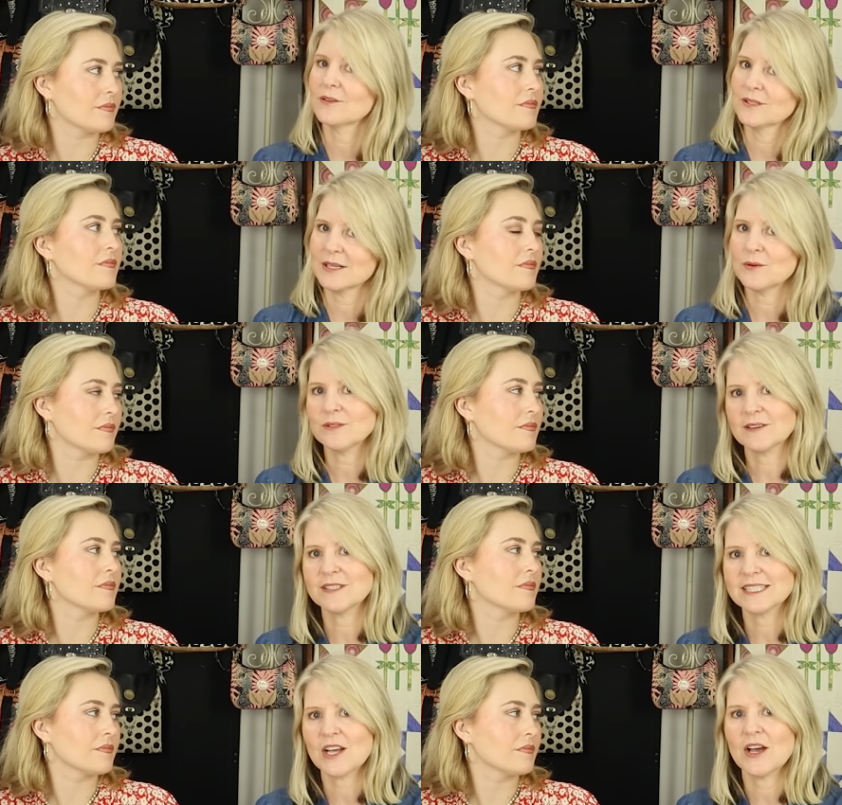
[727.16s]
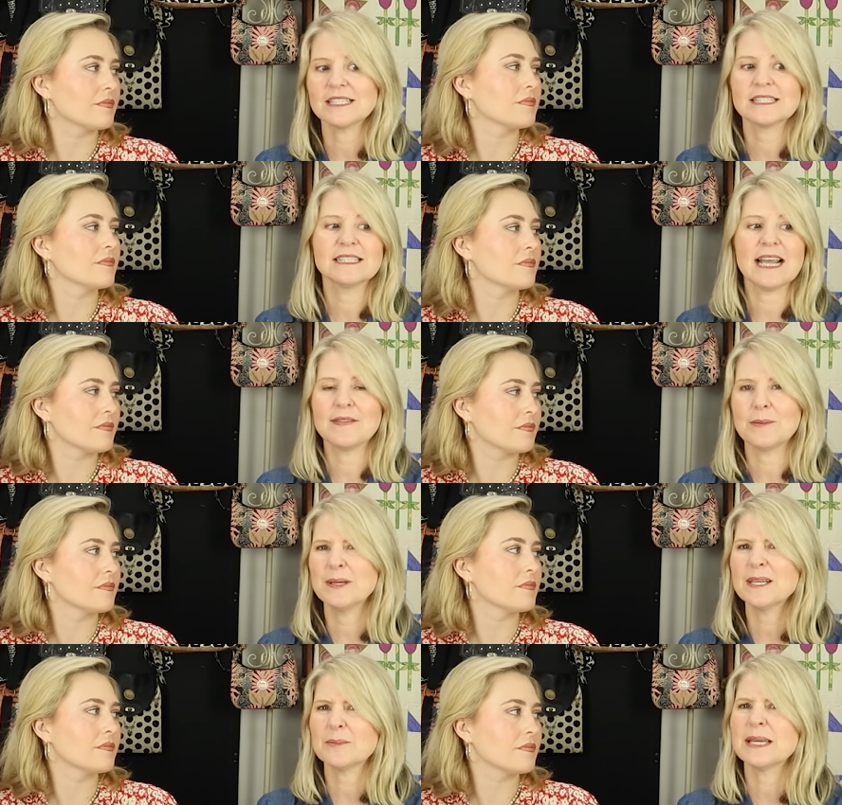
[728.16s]
Speaker 1: because they're all different sizes and they're
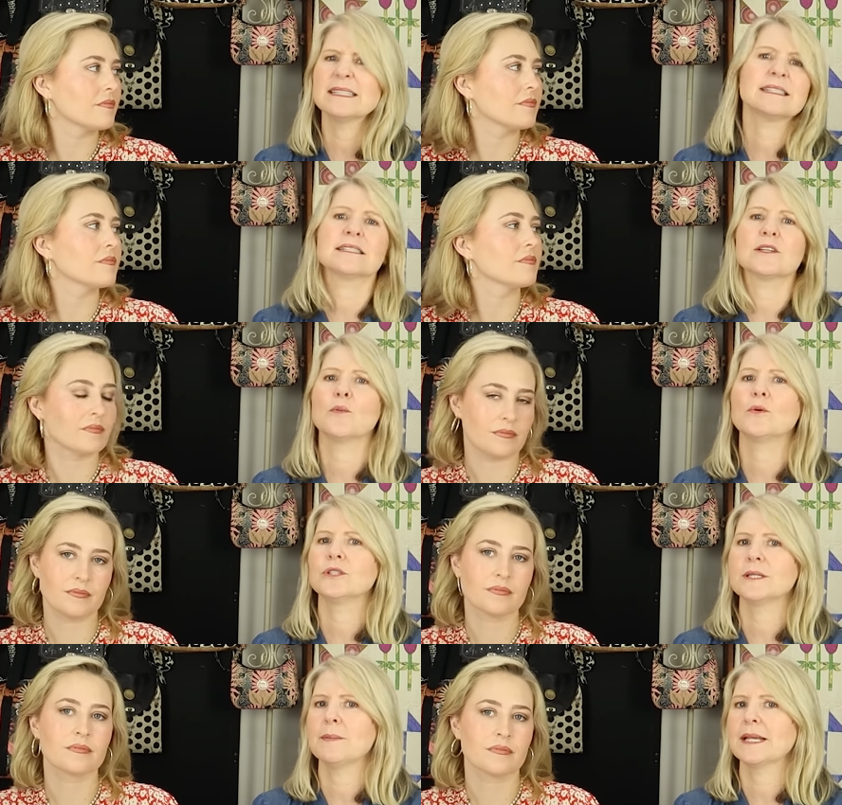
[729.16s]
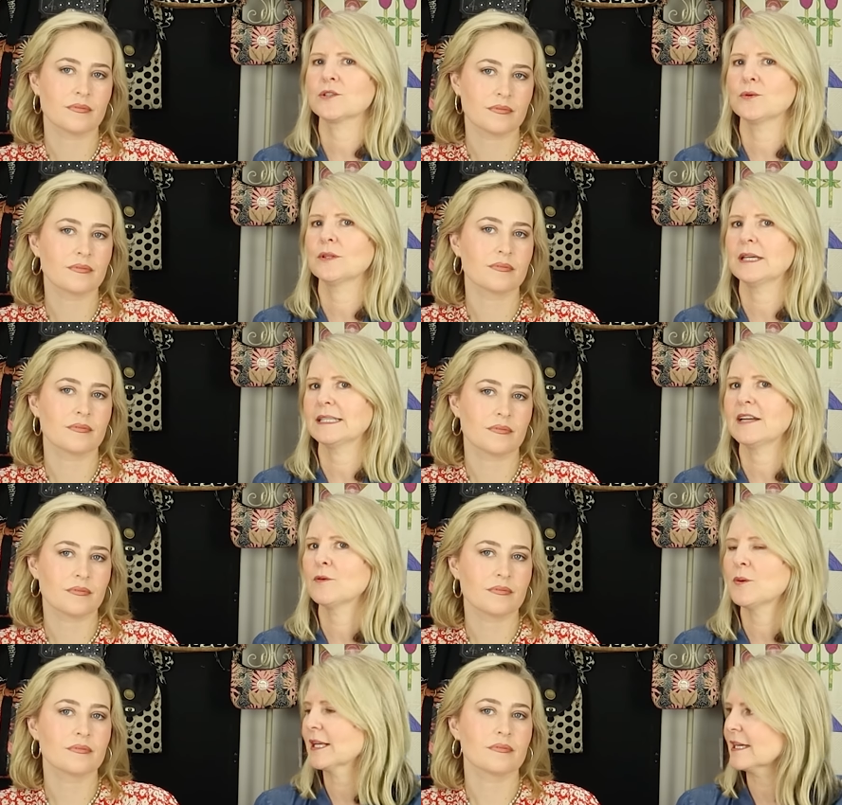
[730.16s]
bigger pieces. So I want to make sure that everybody